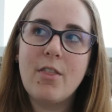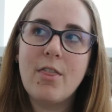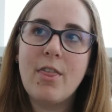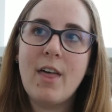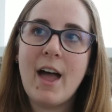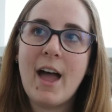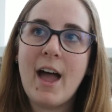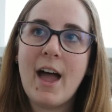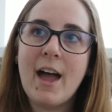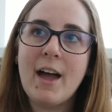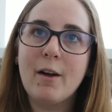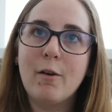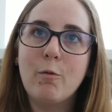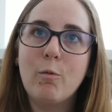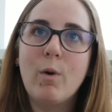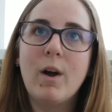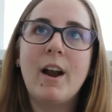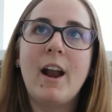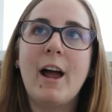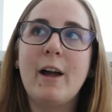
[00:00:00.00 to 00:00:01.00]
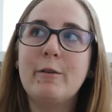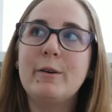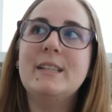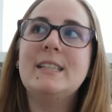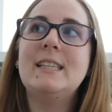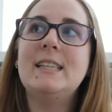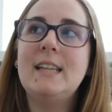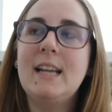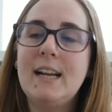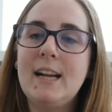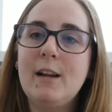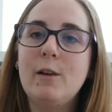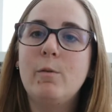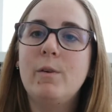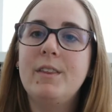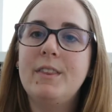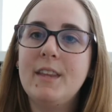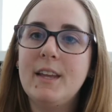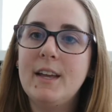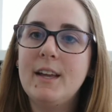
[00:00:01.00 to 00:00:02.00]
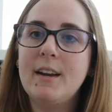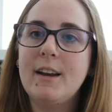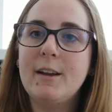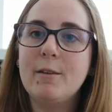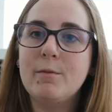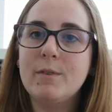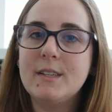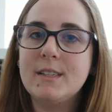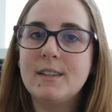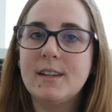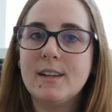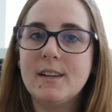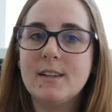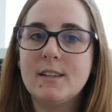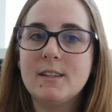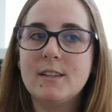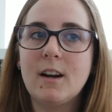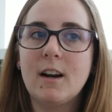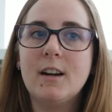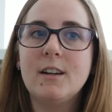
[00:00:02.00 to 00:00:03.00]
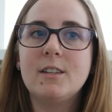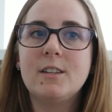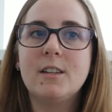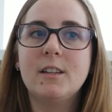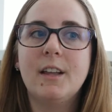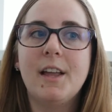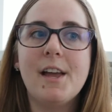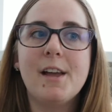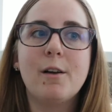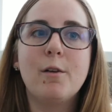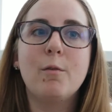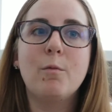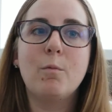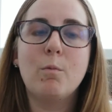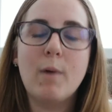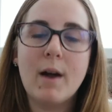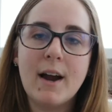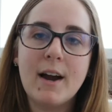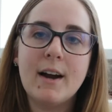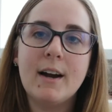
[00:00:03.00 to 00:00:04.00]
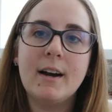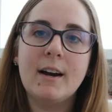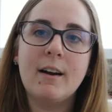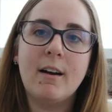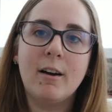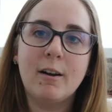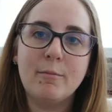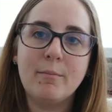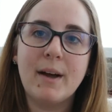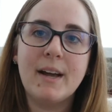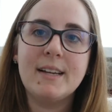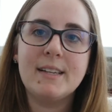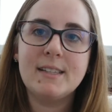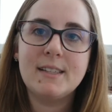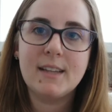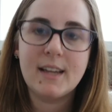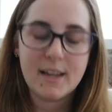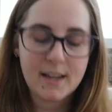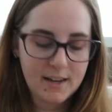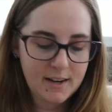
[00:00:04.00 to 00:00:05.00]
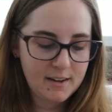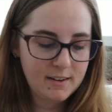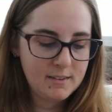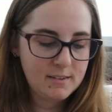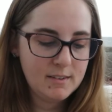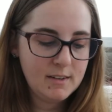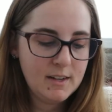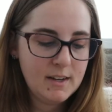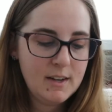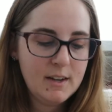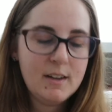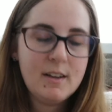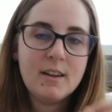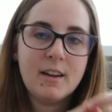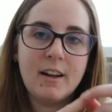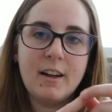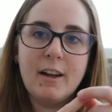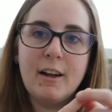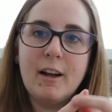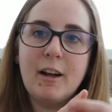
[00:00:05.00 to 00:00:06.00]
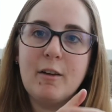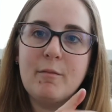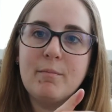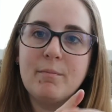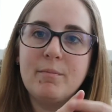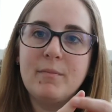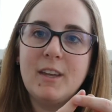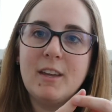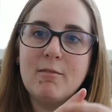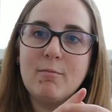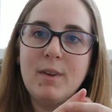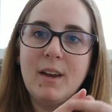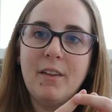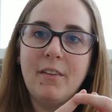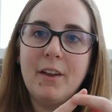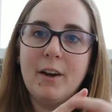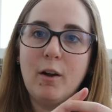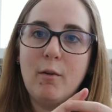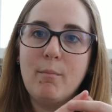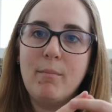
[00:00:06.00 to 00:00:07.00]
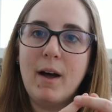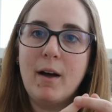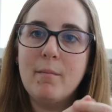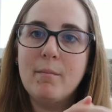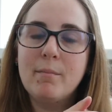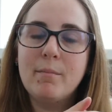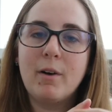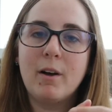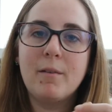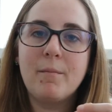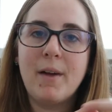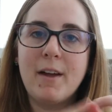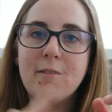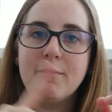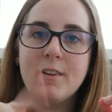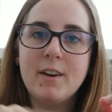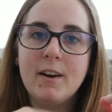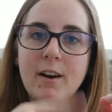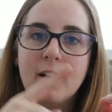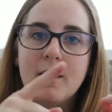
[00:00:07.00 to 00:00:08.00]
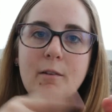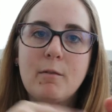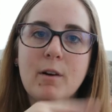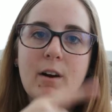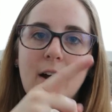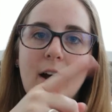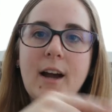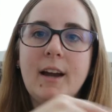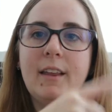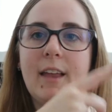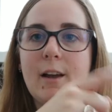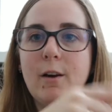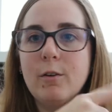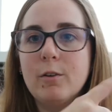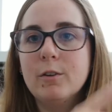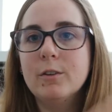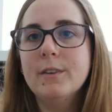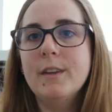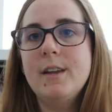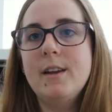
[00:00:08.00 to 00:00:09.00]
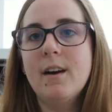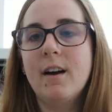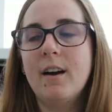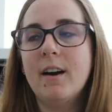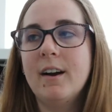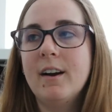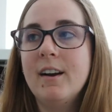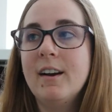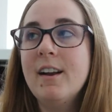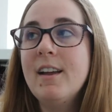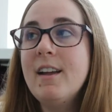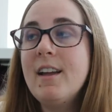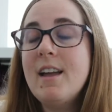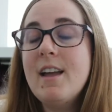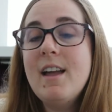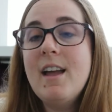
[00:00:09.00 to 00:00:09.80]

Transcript: that when I was knitting with it, it was gonna start to like wear on my skin, um, give me a little bump on my finger where I like hold the yarn